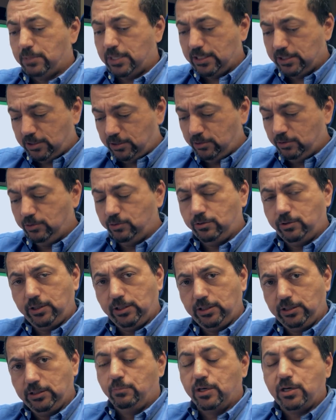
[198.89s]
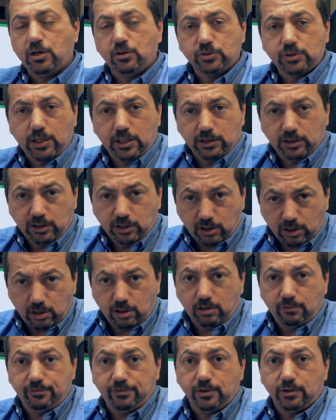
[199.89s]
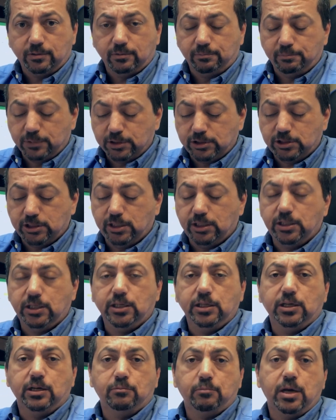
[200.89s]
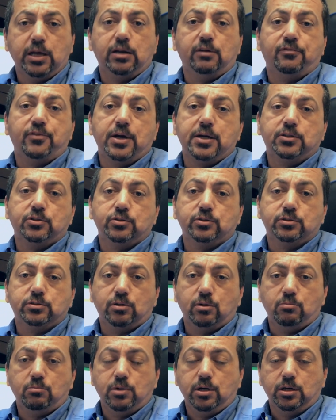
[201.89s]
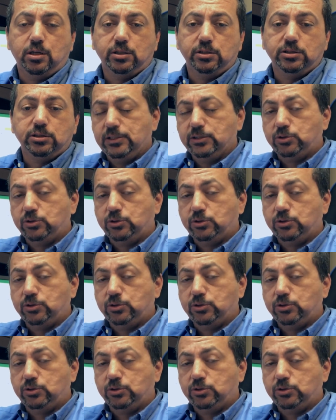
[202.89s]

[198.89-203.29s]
My duty, because I love machining and manufacturing so much,